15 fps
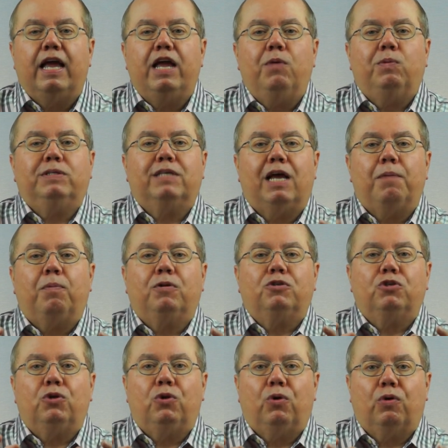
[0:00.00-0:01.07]
he was able
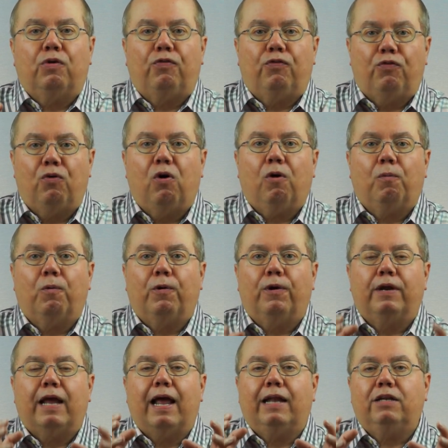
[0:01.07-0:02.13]
to look
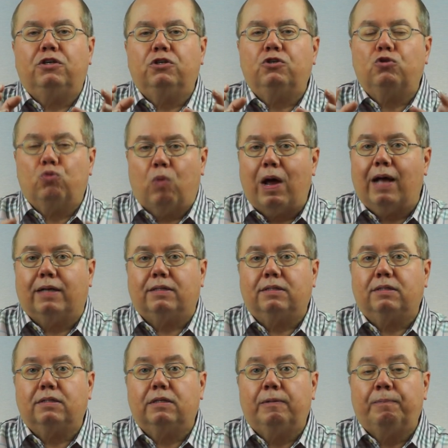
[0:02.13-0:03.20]
forward and to
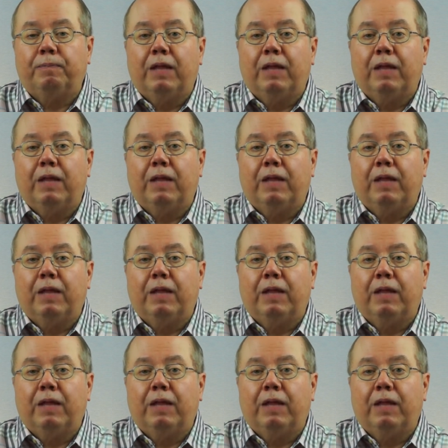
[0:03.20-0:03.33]
trust